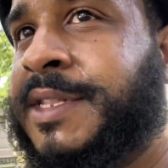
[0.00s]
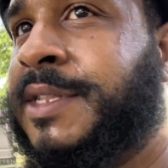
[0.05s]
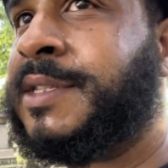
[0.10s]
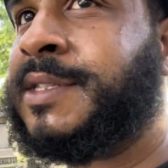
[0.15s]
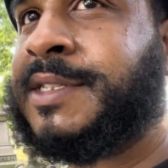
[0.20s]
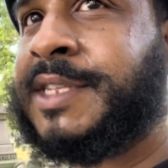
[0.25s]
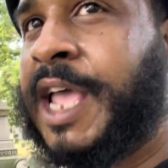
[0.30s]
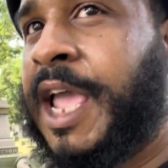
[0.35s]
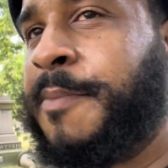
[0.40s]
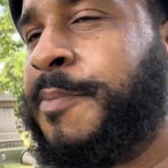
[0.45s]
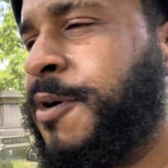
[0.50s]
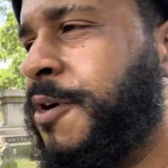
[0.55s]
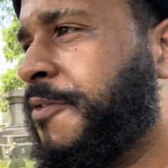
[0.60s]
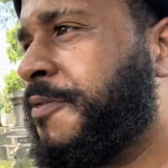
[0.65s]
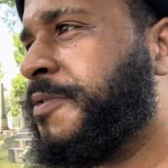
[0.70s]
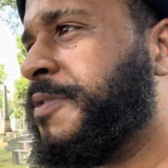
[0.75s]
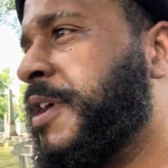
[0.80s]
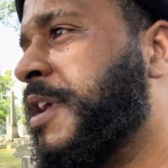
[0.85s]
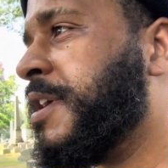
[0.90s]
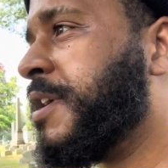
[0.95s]
type of
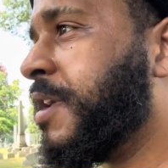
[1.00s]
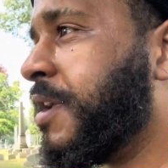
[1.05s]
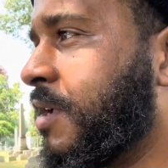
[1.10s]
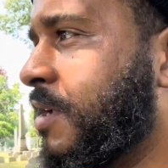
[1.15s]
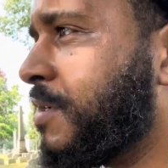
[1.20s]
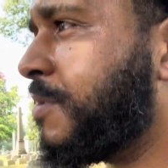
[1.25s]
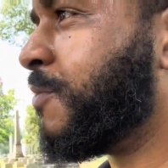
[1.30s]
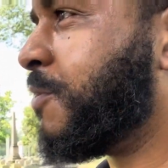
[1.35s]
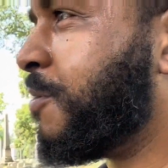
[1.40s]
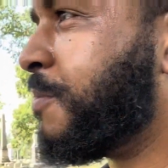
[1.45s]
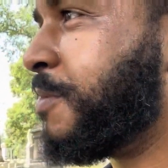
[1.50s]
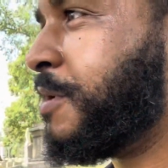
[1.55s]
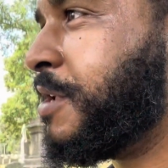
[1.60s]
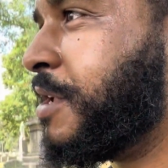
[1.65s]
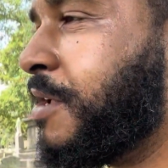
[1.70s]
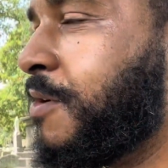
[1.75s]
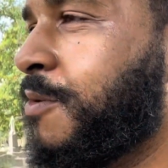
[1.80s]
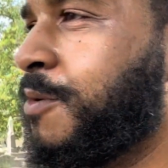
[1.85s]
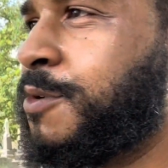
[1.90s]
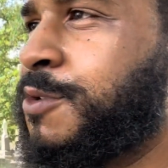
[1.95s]
thinking, it
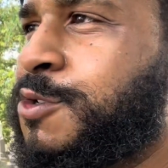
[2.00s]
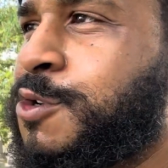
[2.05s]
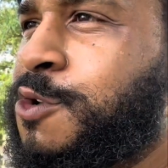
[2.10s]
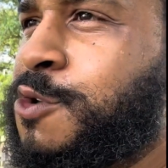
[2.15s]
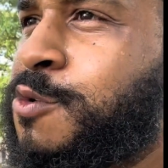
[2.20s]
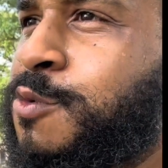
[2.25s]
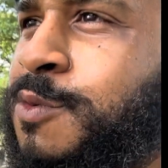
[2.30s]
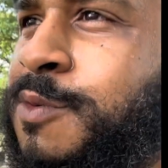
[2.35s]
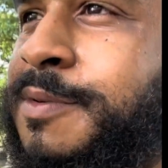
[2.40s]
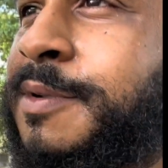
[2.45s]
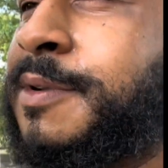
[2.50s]
will do you